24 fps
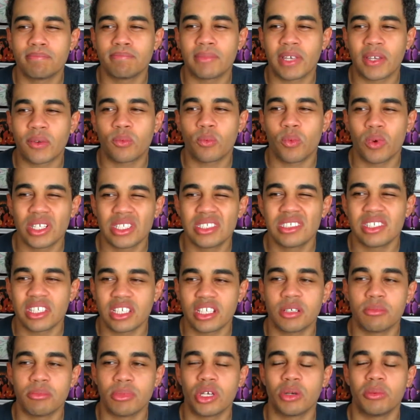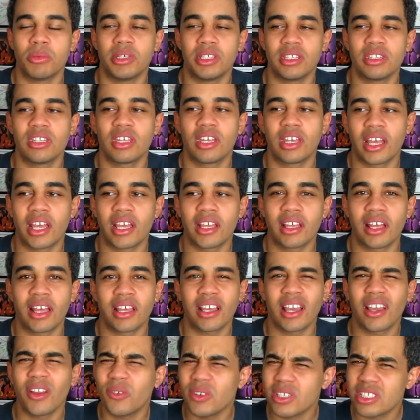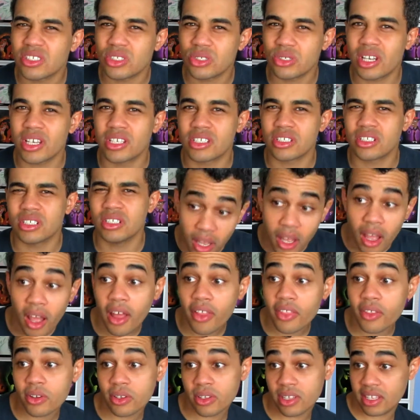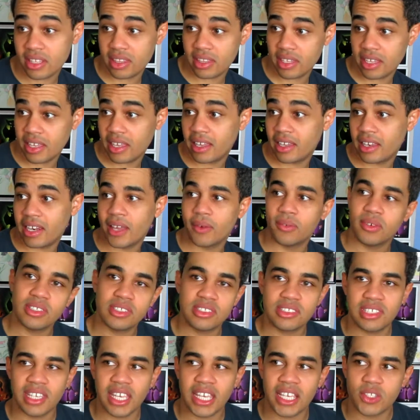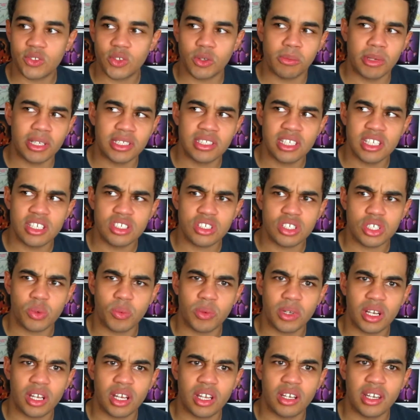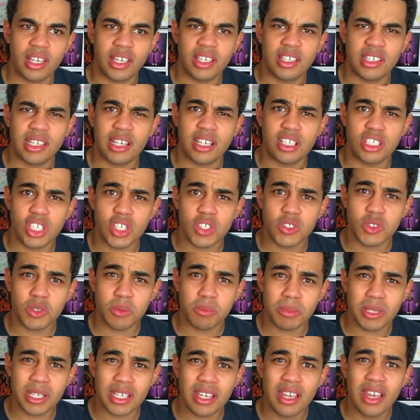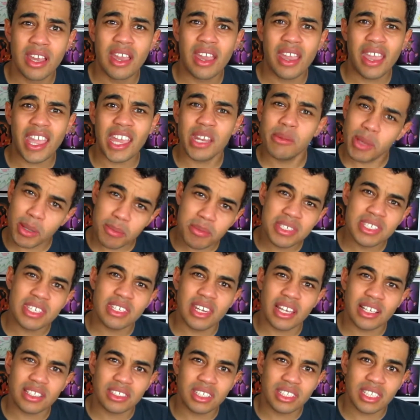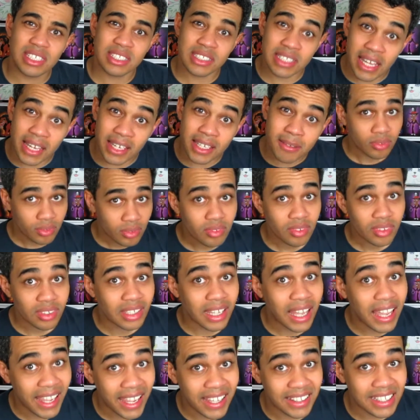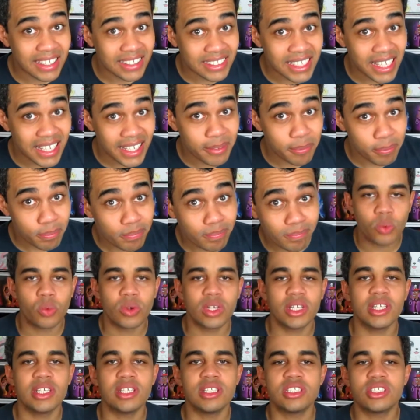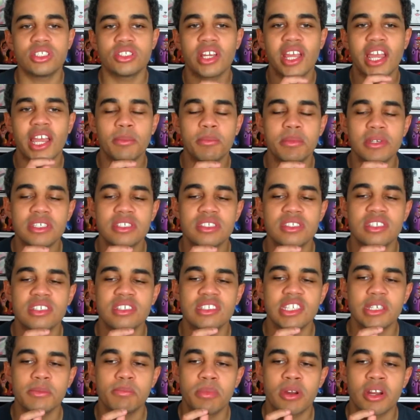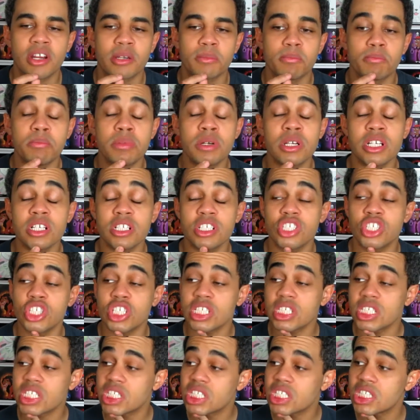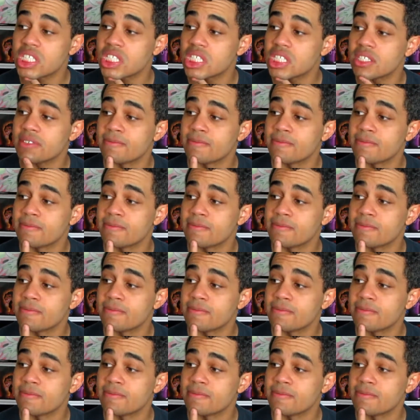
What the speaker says: Like one single moment that I always treasure. Other than that, I would say it's when my teacher went on Indiana Jones with me and made me sit next to the snake. I hate that snake. What is your happiest Disney park purchase?